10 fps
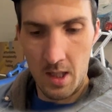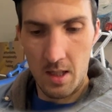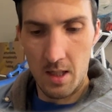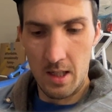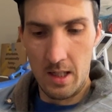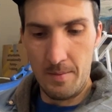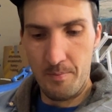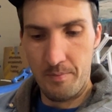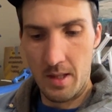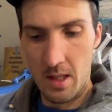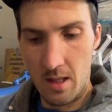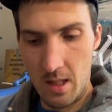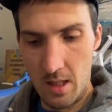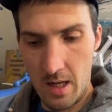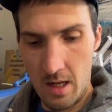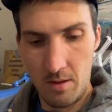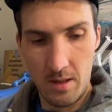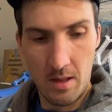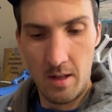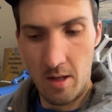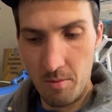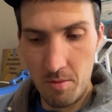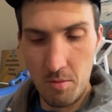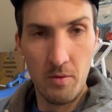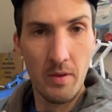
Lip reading: The Aerostar helped me move